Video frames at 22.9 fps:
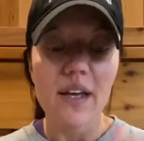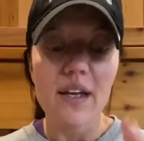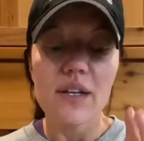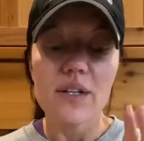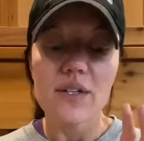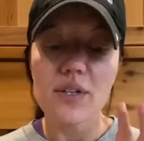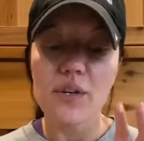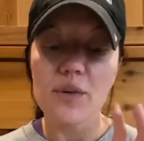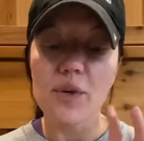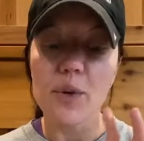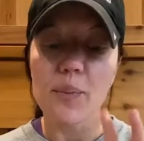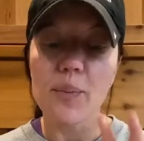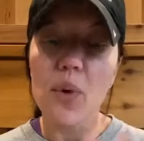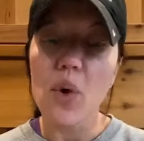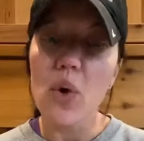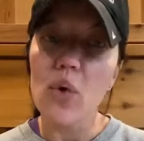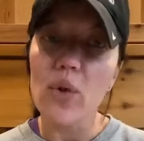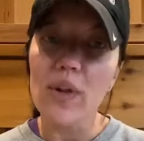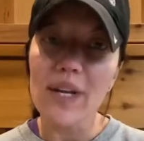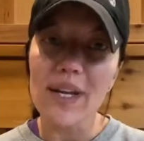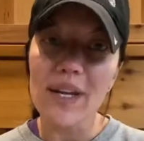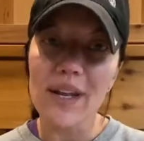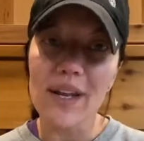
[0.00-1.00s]
So
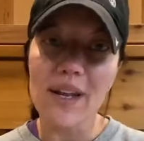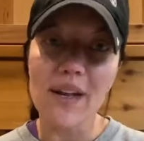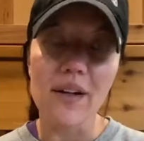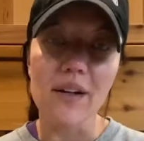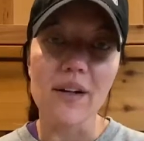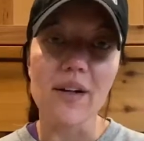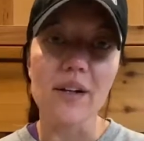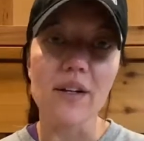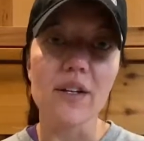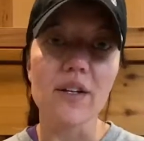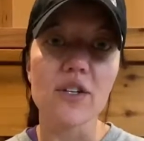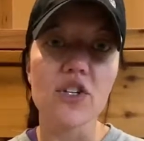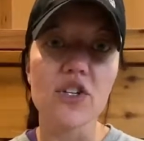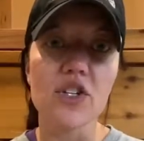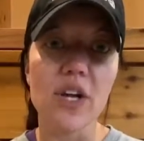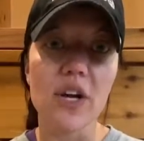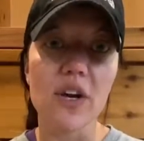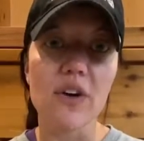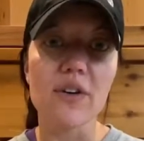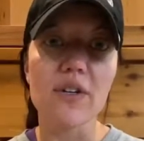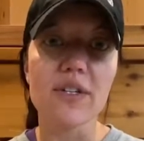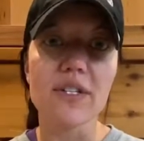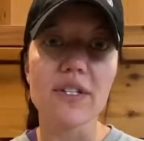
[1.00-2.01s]
Napoleon Hill
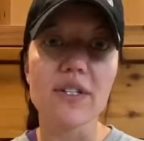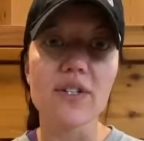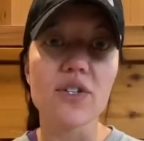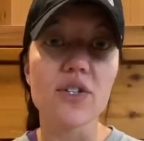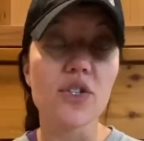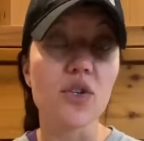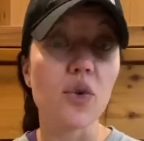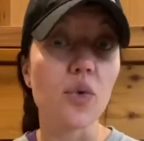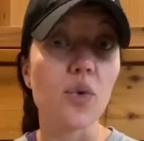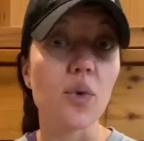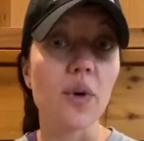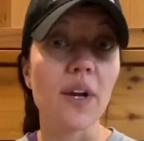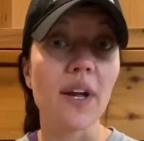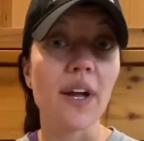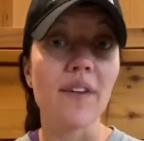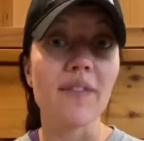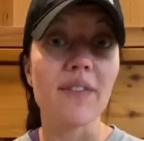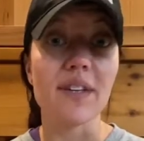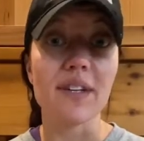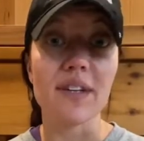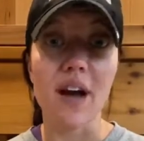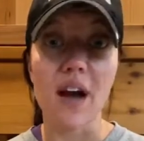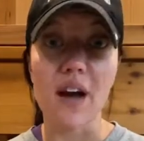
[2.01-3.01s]
shares his story of
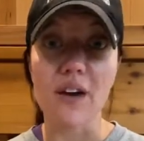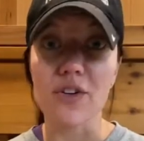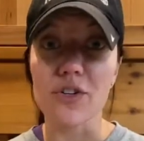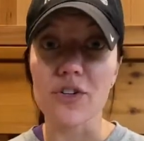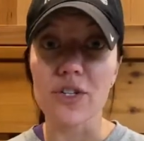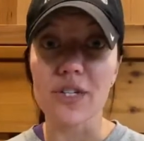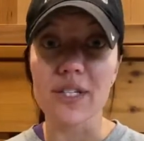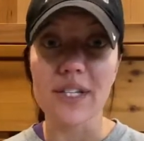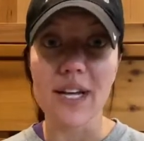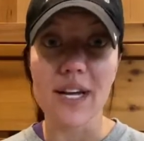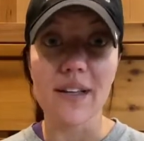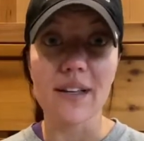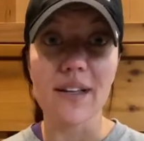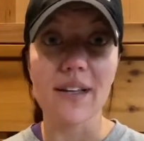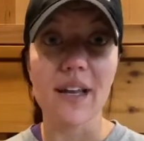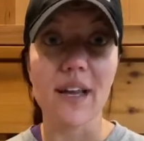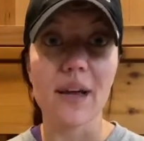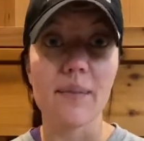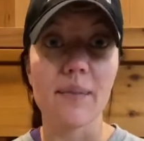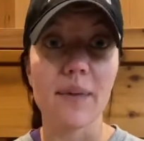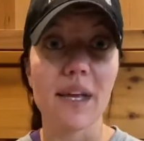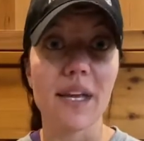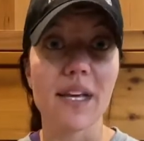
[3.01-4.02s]
the doctors telling
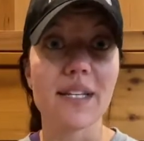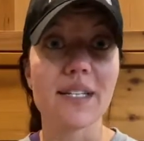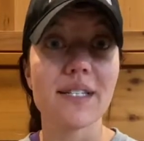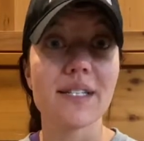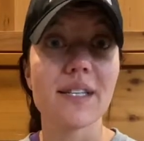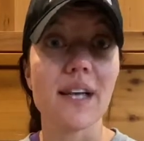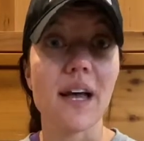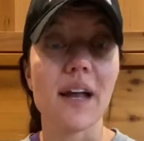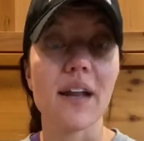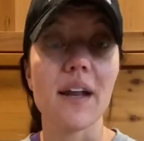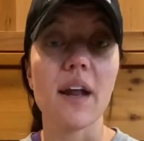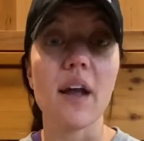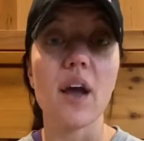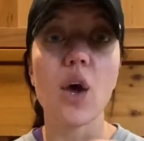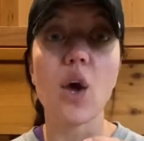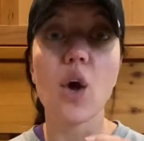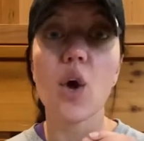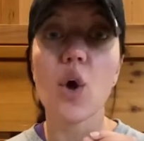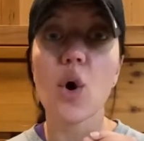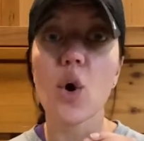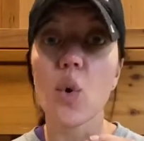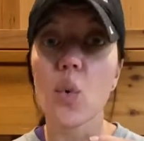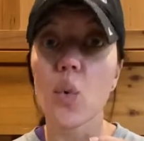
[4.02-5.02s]
him that his son
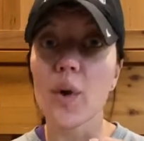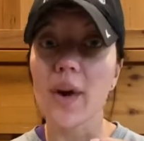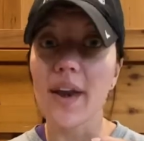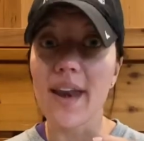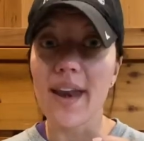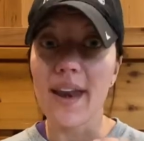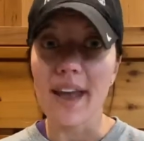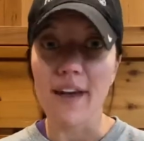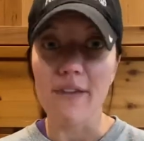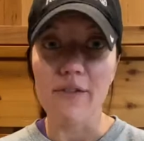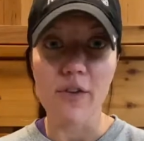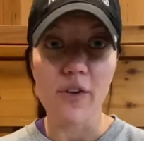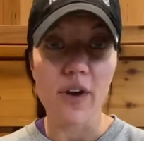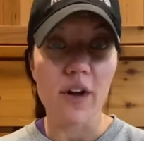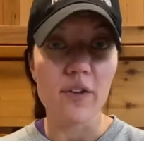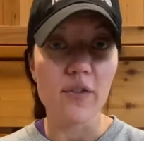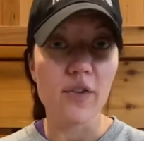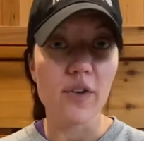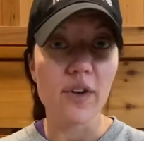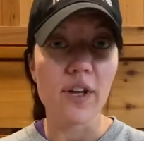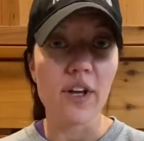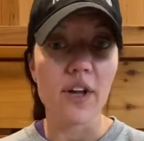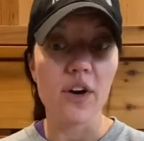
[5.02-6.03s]
would never
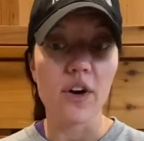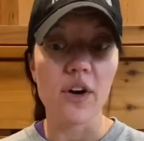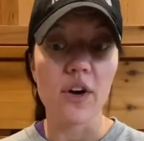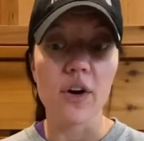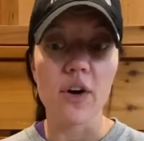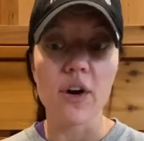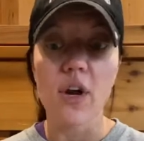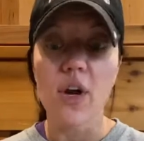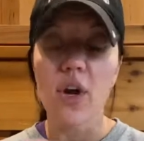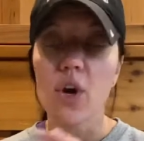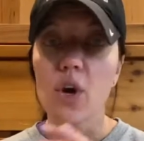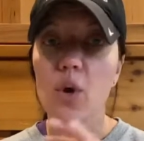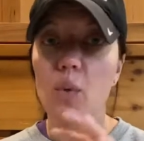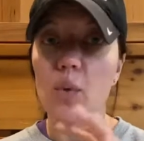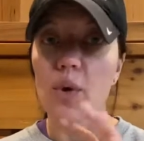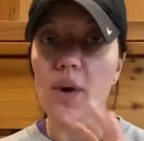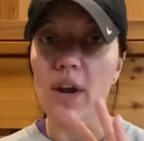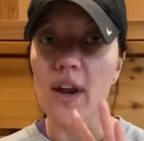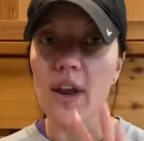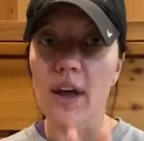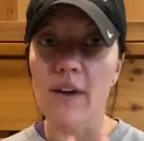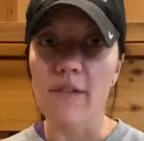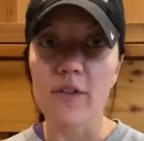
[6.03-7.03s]
ever hear, would
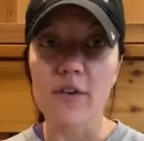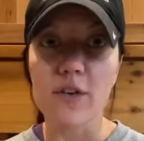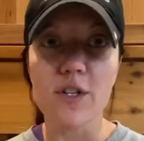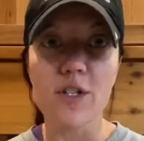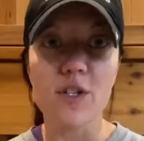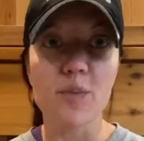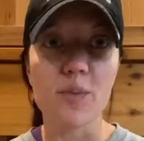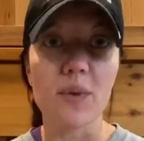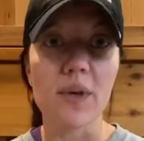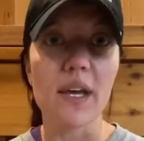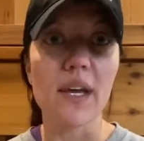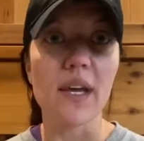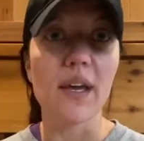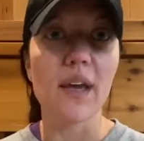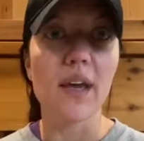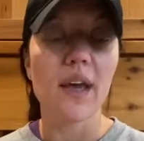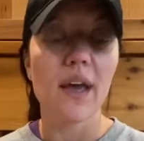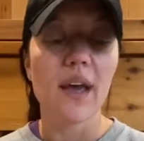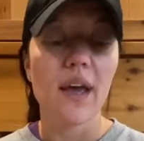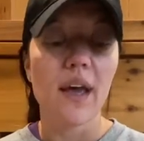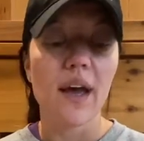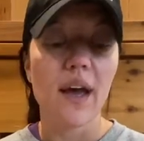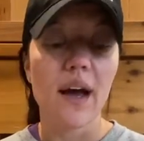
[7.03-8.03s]
never speak,
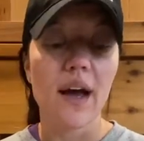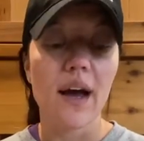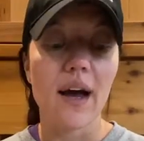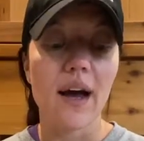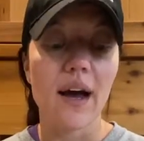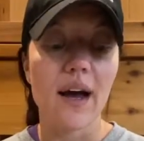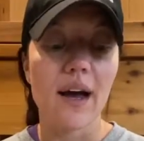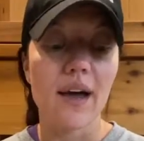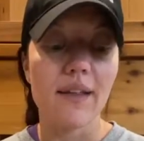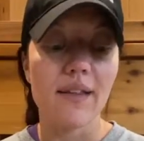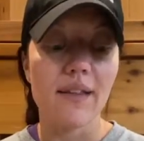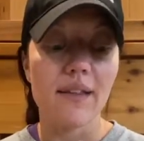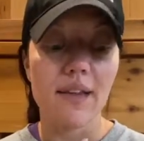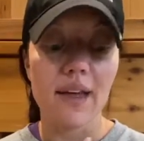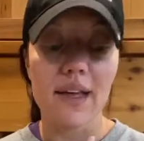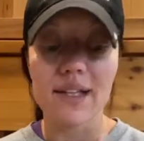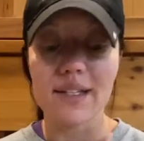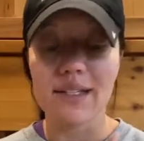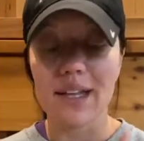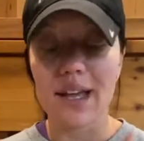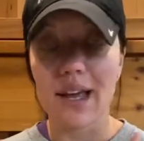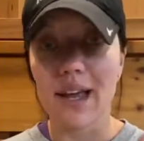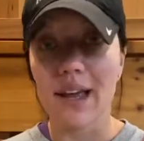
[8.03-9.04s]
uh, they
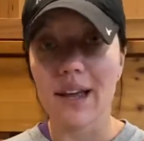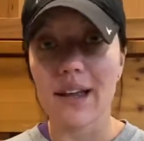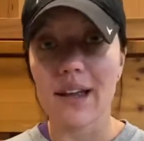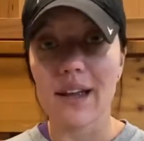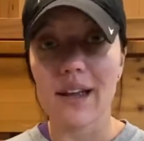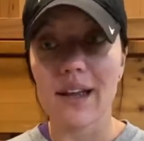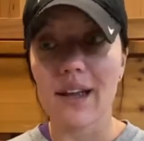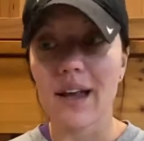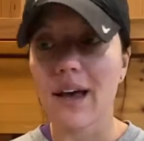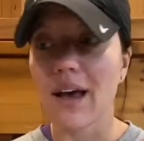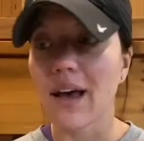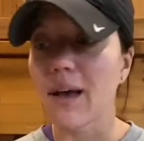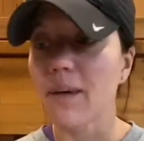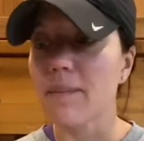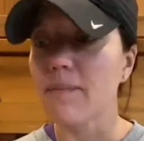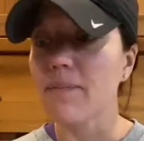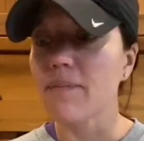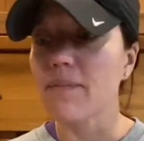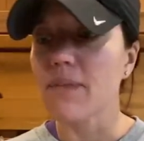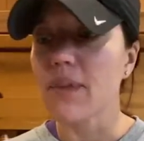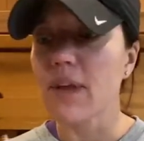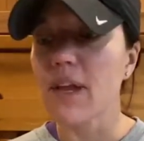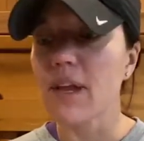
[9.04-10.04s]
said, um,
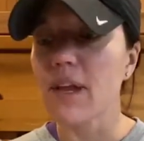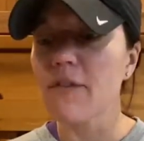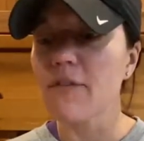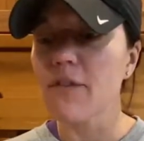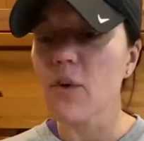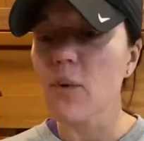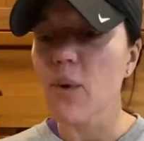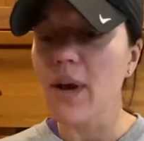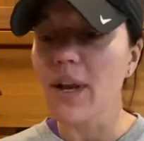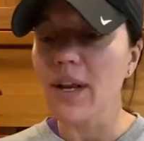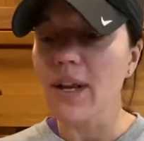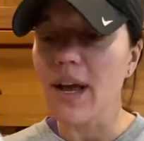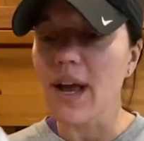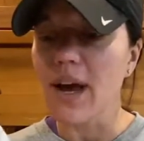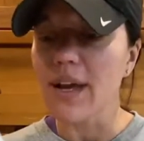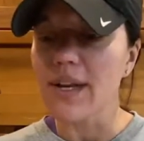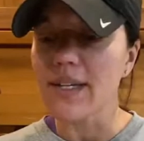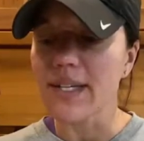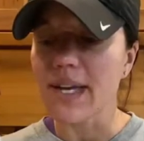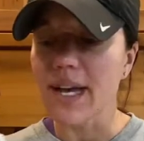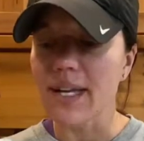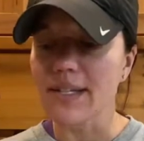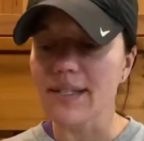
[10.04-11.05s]
and if you want
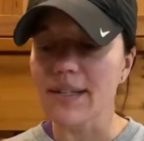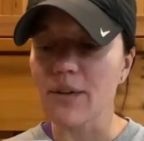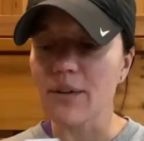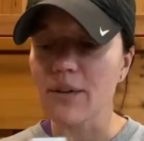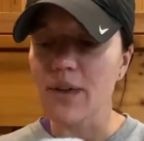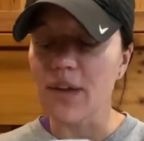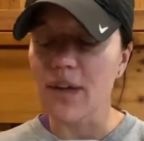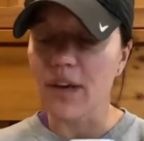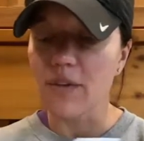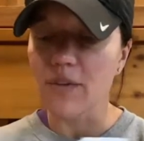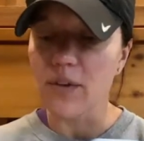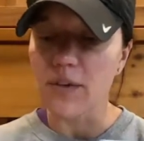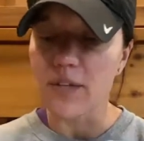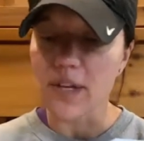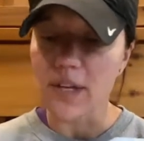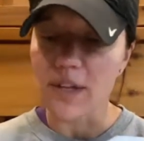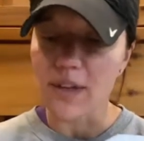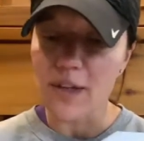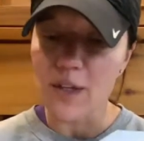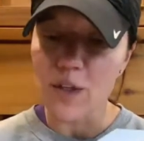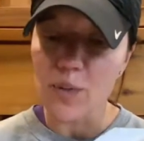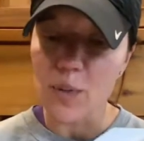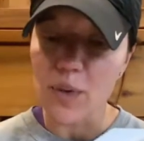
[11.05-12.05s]
context, I don't think I ever
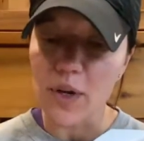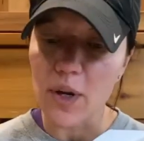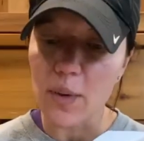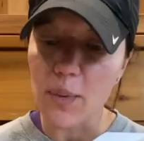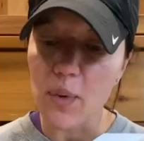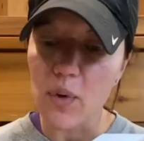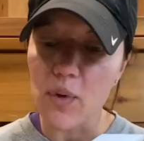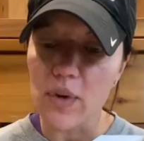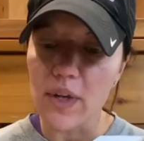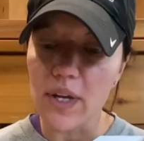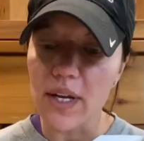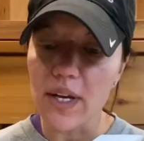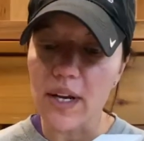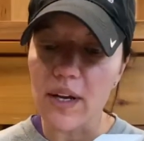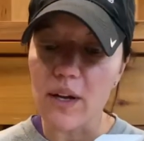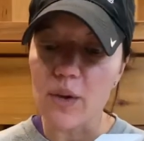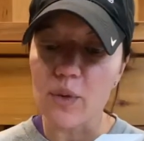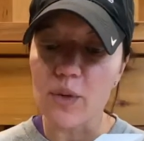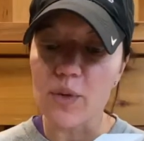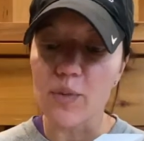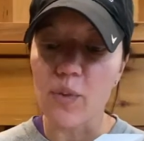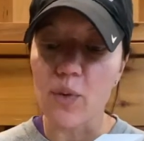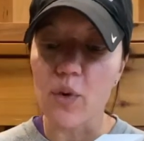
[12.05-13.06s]
said this, but Napoleon Hill
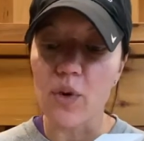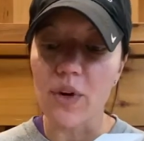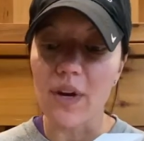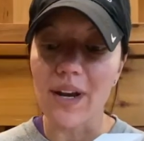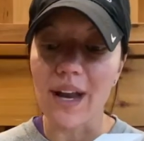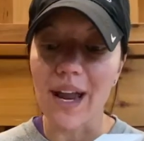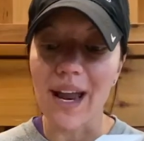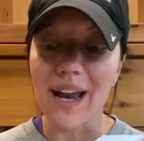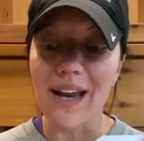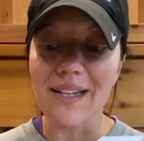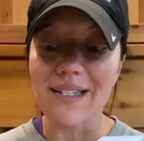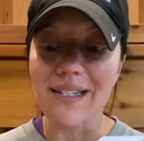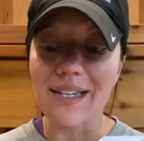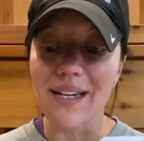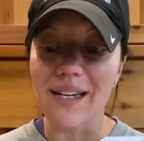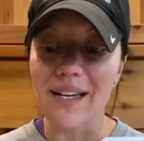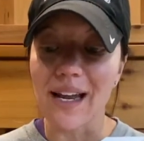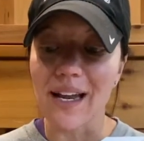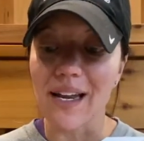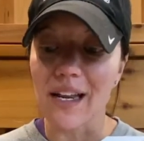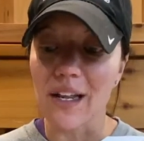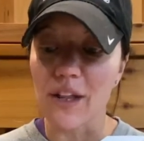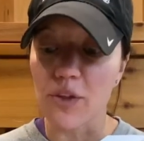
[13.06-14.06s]
was born in
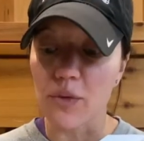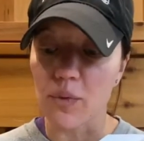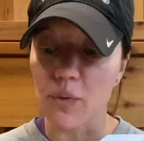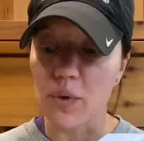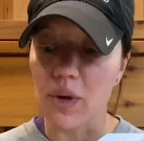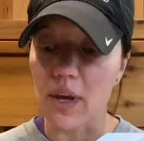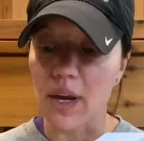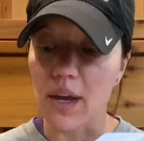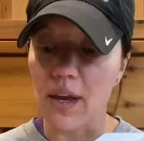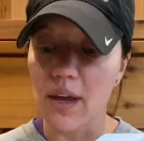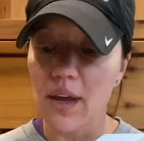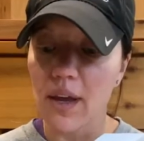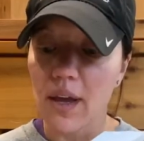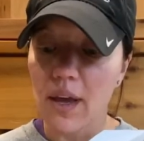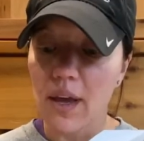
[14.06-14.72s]
1883.